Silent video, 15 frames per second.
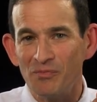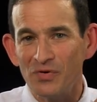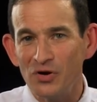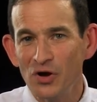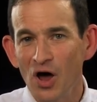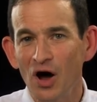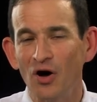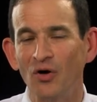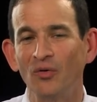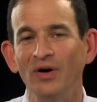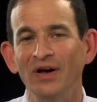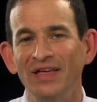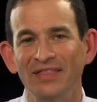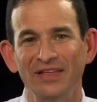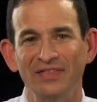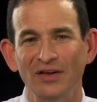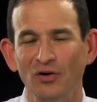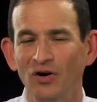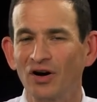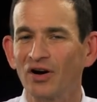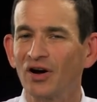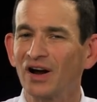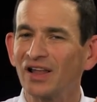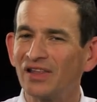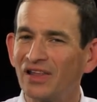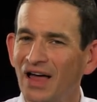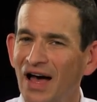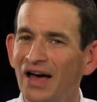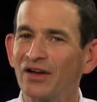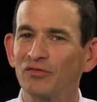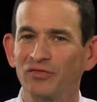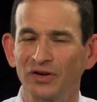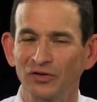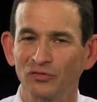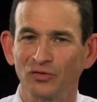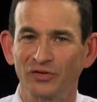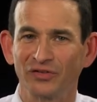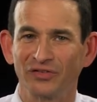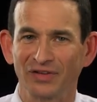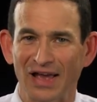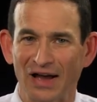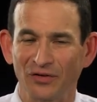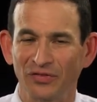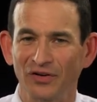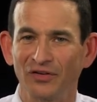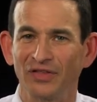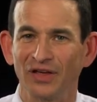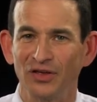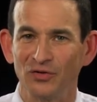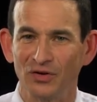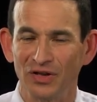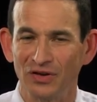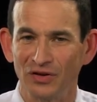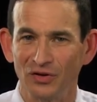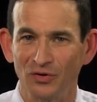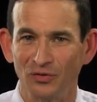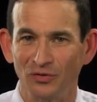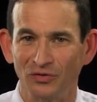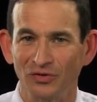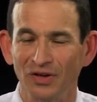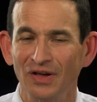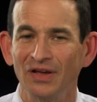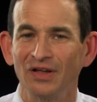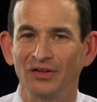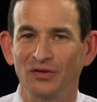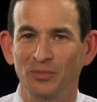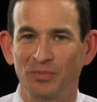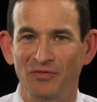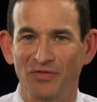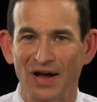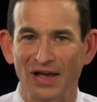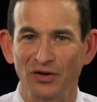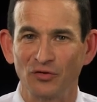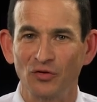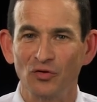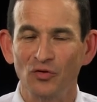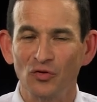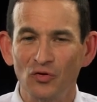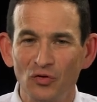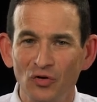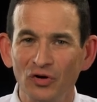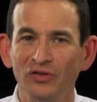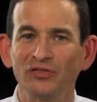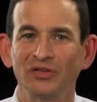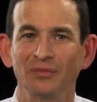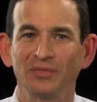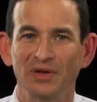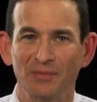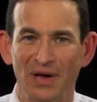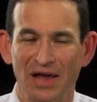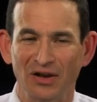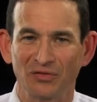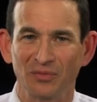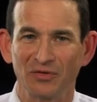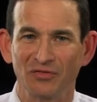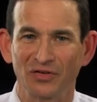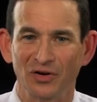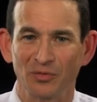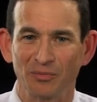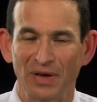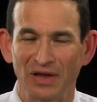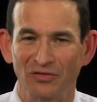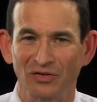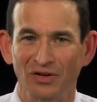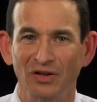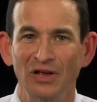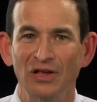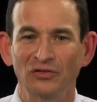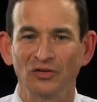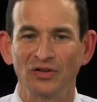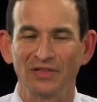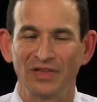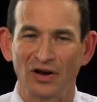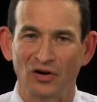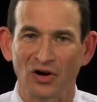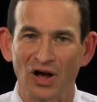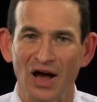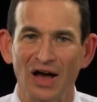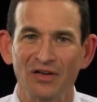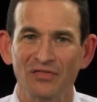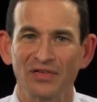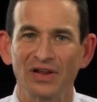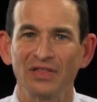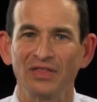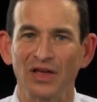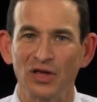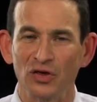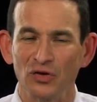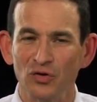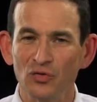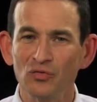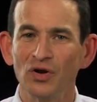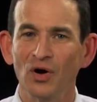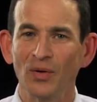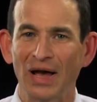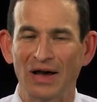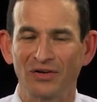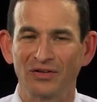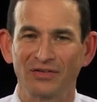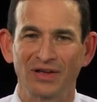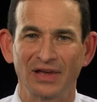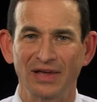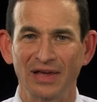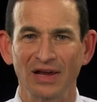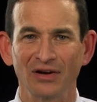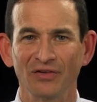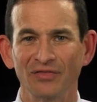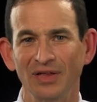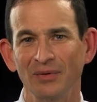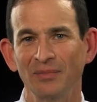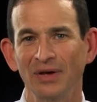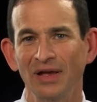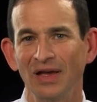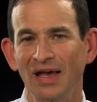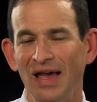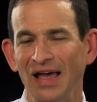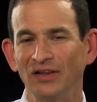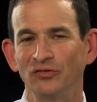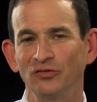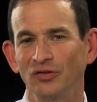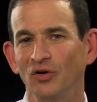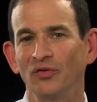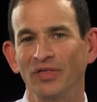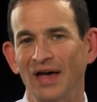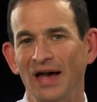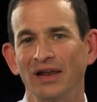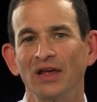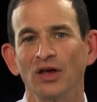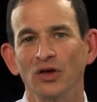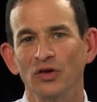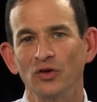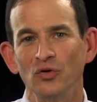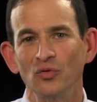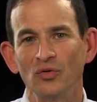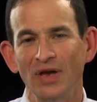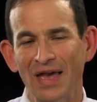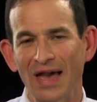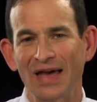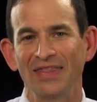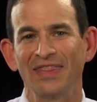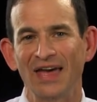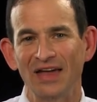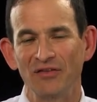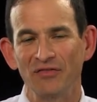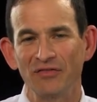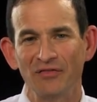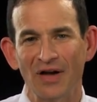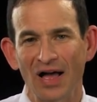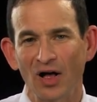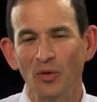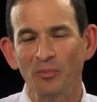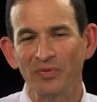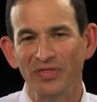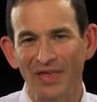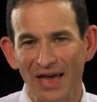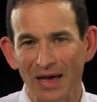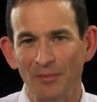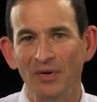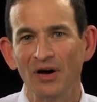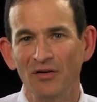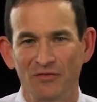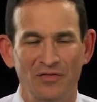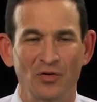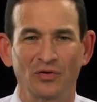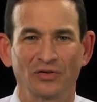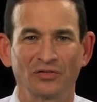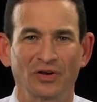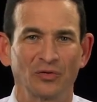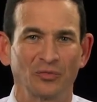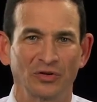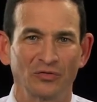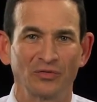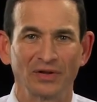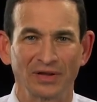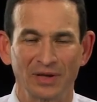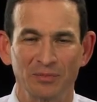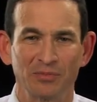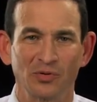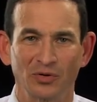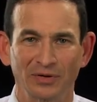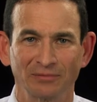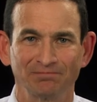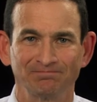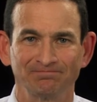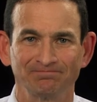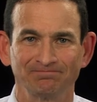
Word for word: know that there are a lot of resources out there that you can use to provide good symptom management for your patient so that they are confident that you know how to take care of them, and so that you can then help them focus on what's really important.